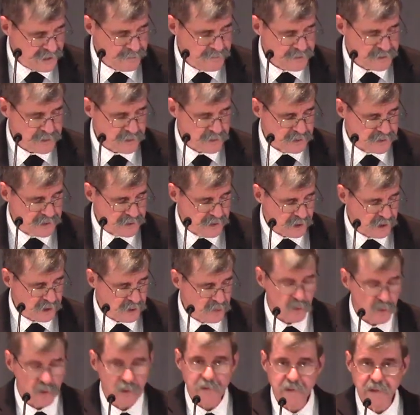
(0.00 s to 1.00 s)
into a dark
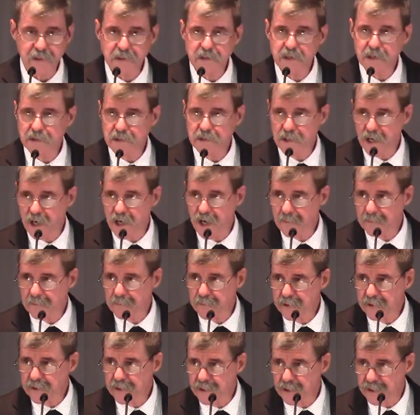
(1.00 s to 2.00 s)
world that didn't
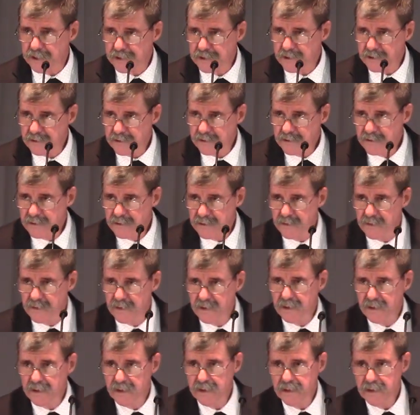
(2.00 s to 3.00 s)
comprehend
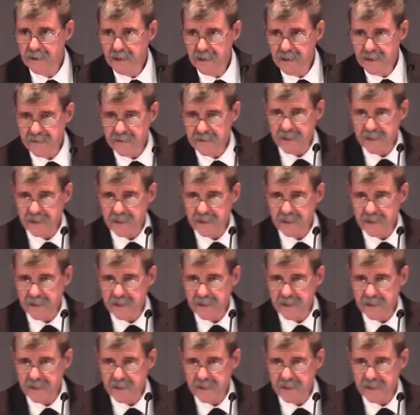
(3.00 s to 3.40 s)
the